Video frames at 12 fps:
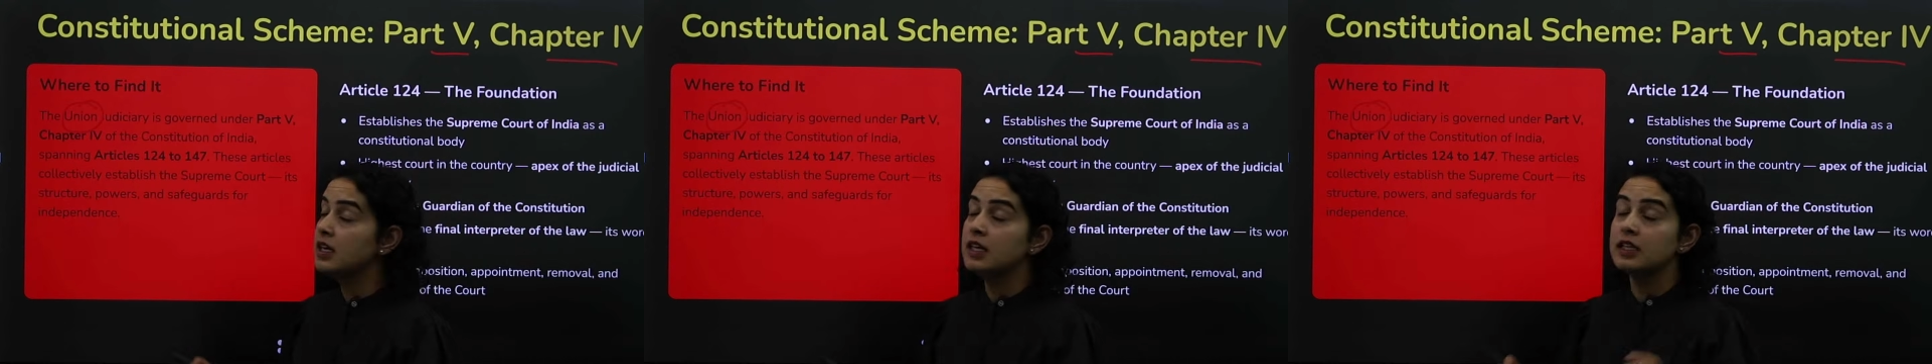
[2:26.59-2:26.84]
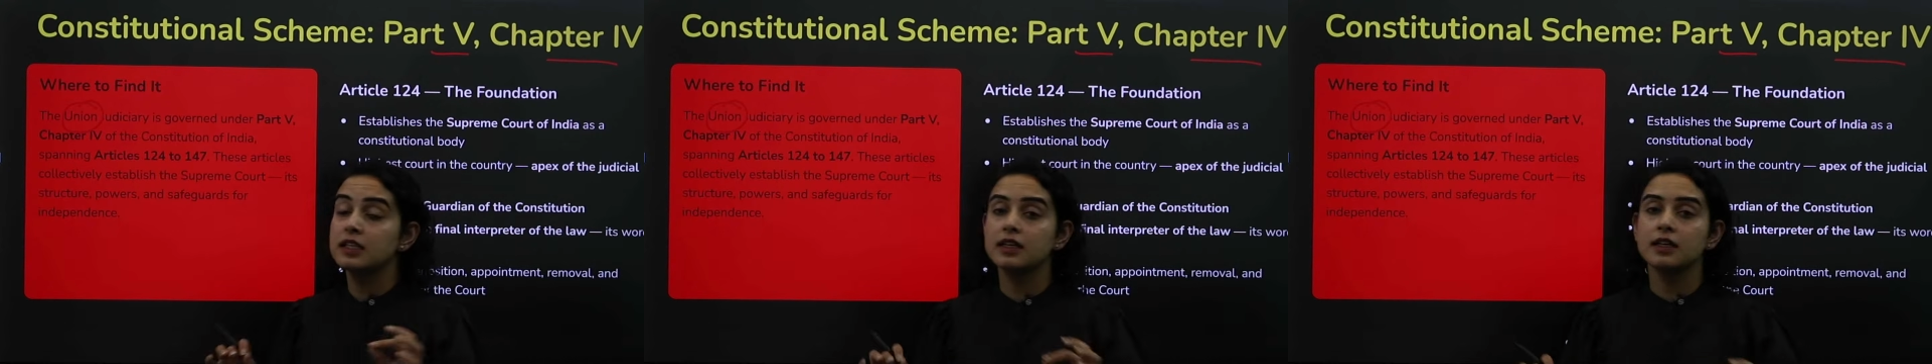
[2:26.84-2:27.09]

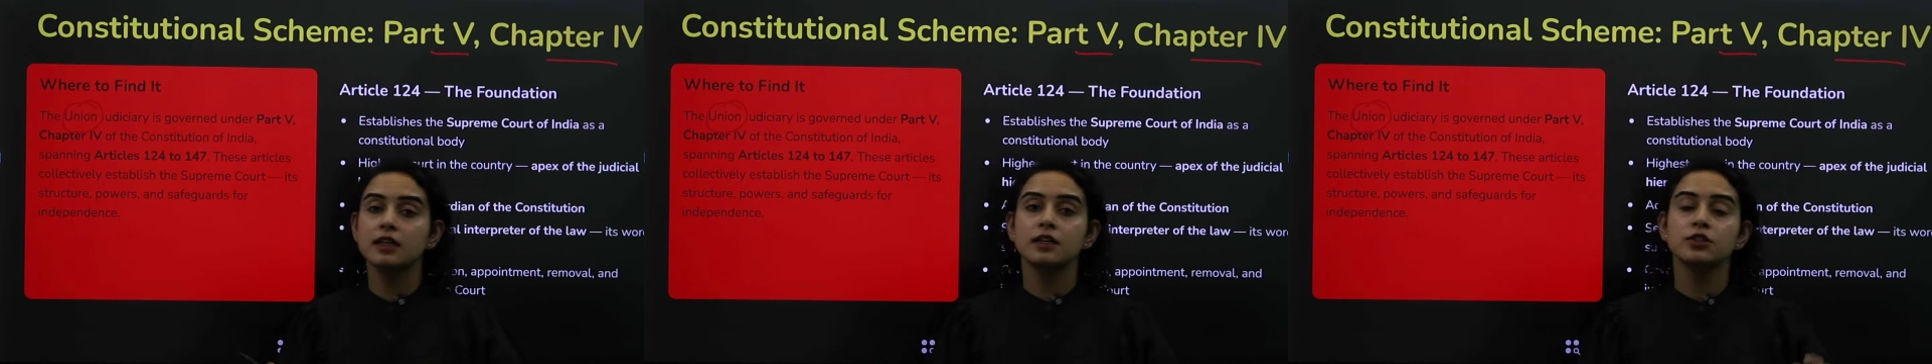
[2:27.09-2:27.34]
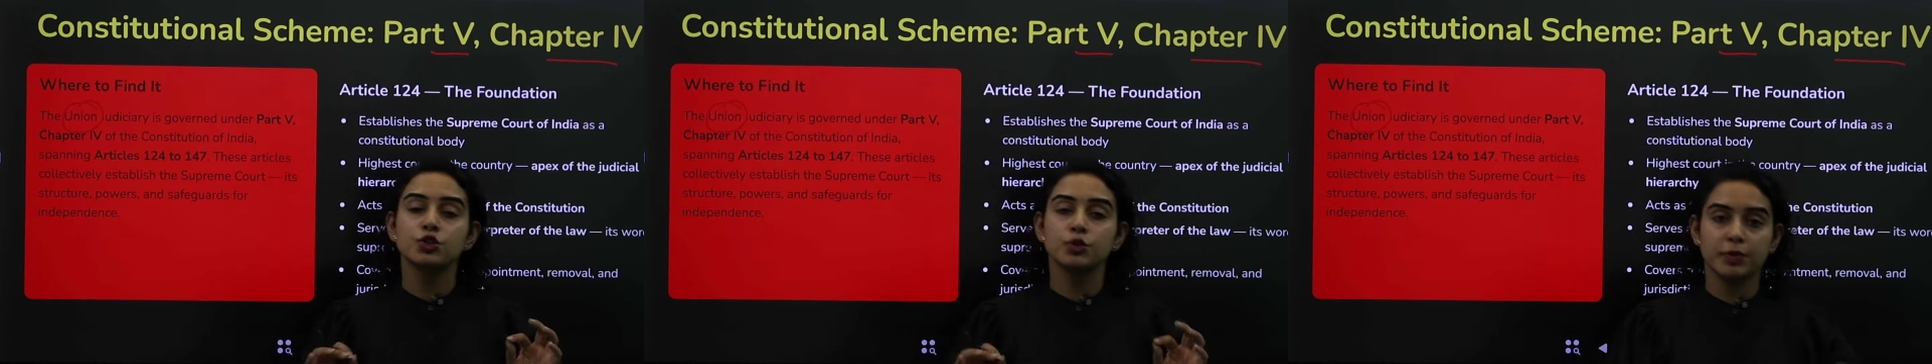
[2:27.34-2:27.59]
the
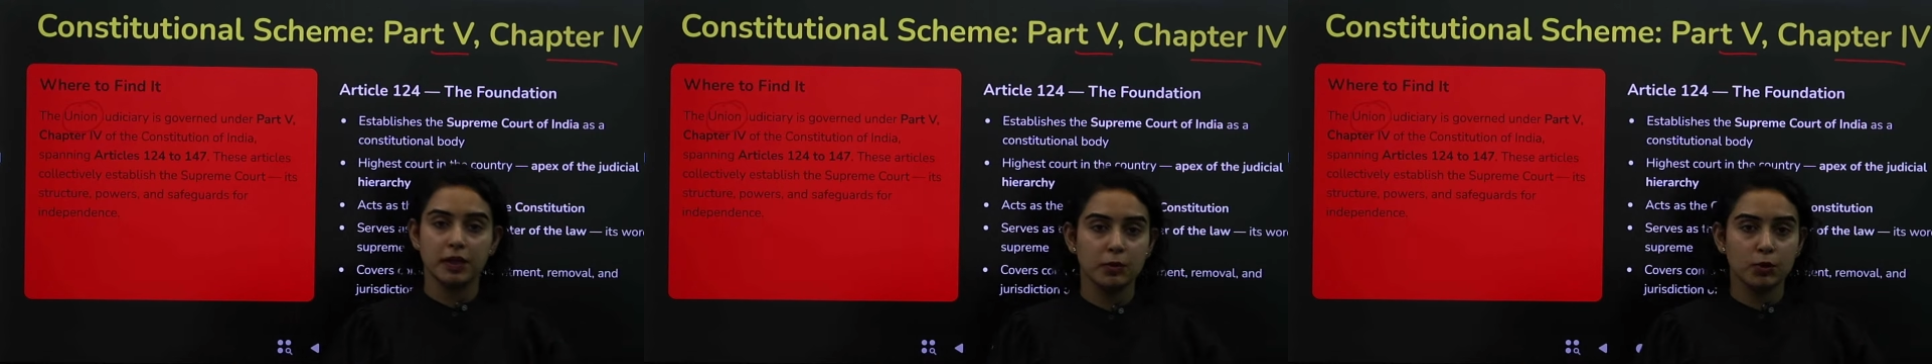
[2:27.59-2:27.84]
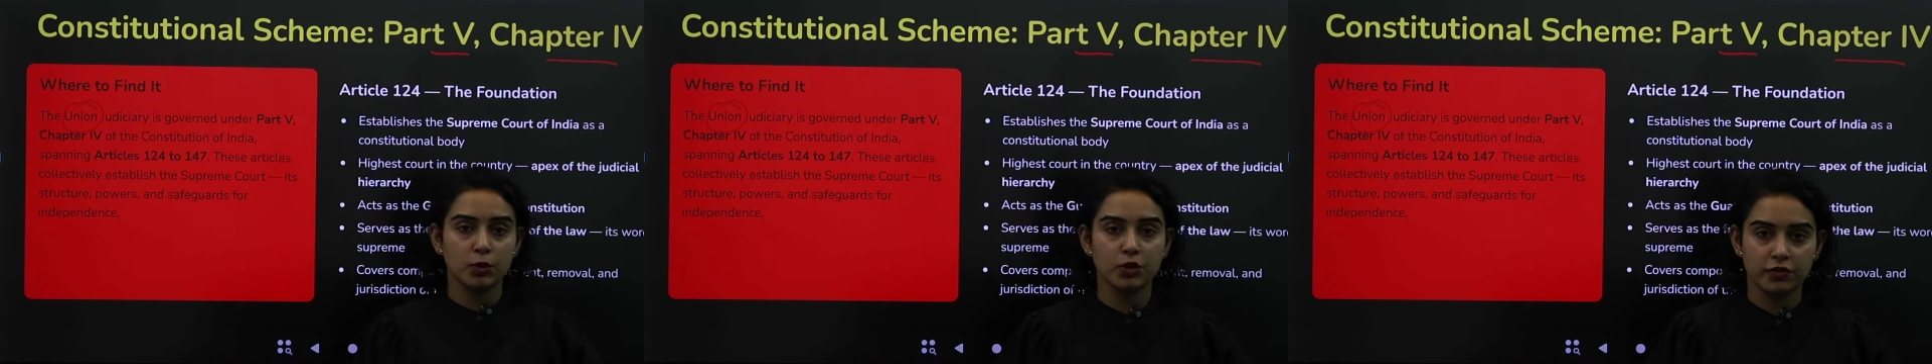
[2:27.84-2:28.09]
Supreme
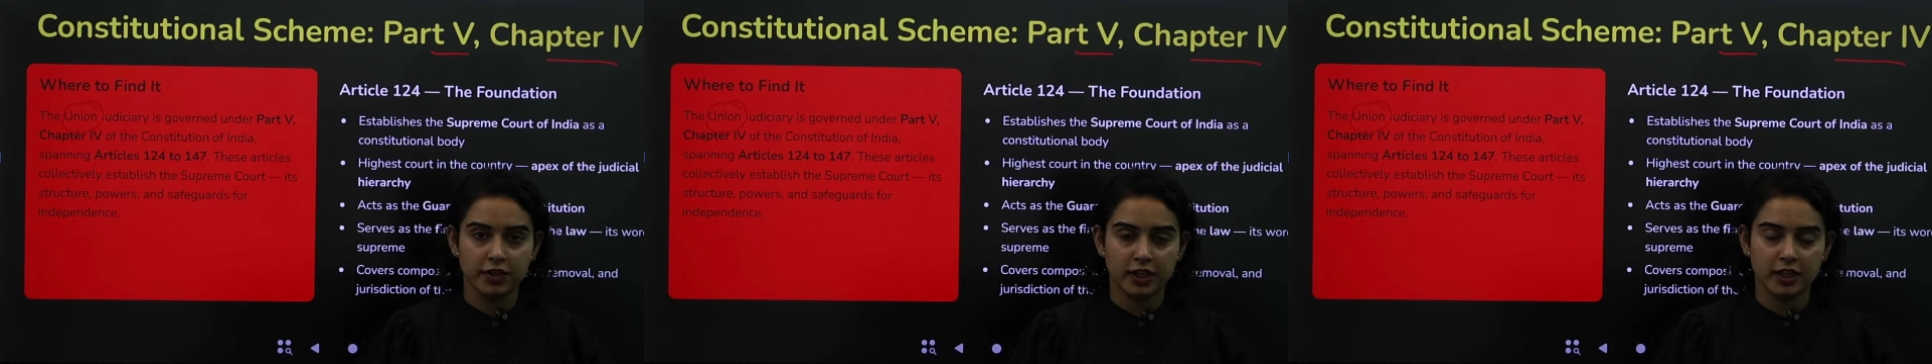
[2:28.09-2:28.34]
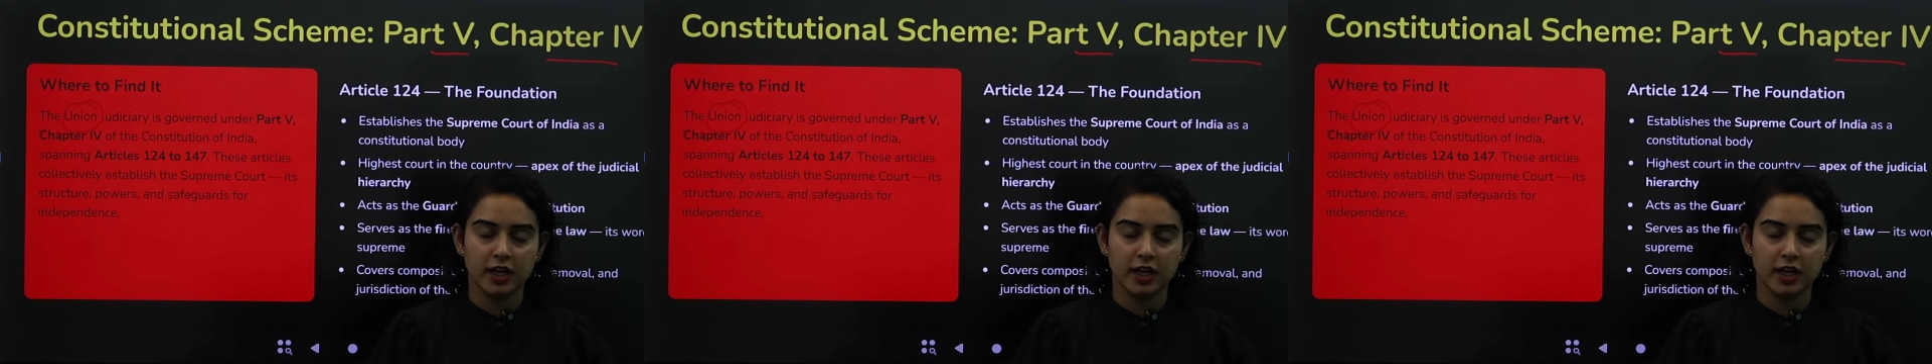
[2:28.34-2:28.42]
Court of India.